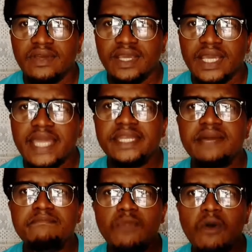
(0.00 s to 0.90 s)
And the
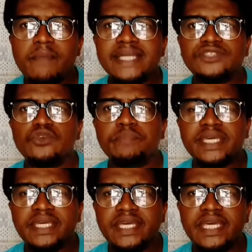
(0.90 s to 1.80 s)
moment you
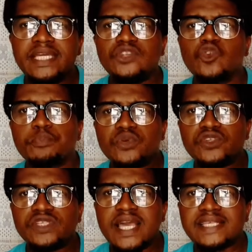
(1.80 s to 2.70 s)
begin to
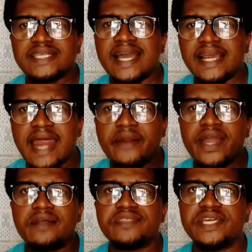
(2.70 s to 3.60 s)
process and carry
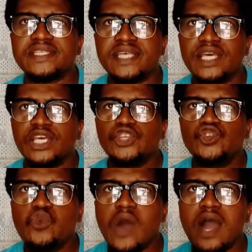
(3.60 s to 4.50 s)
out this,
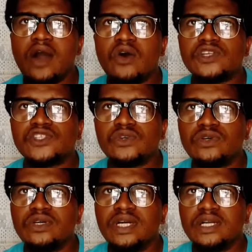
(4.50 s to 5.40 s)
you are also
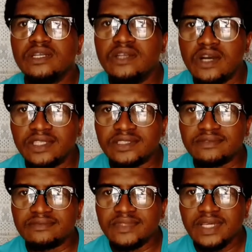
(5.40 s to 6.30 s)
learning.
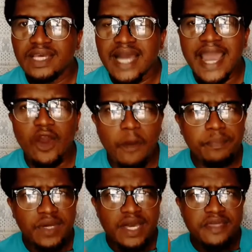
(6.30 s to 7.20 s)
I hope
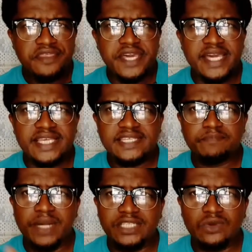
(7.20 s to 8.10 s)
this
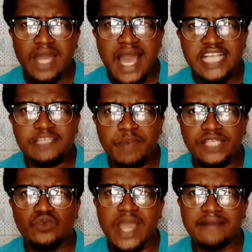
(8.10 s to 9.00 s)
particular aspect we
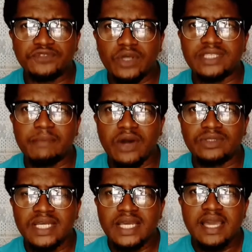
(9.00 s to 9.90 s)
have talked about
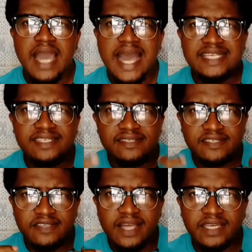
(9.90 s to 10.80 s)
has
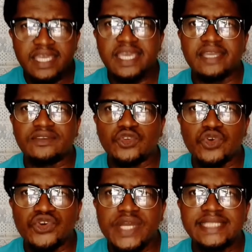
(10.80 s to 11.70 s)
sunk in to
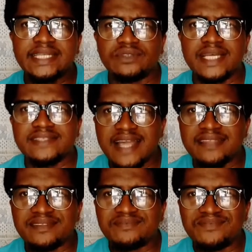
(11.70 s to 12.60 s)
create an understanding.
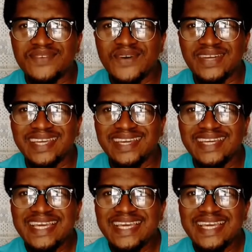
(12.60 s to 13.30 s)
Okay?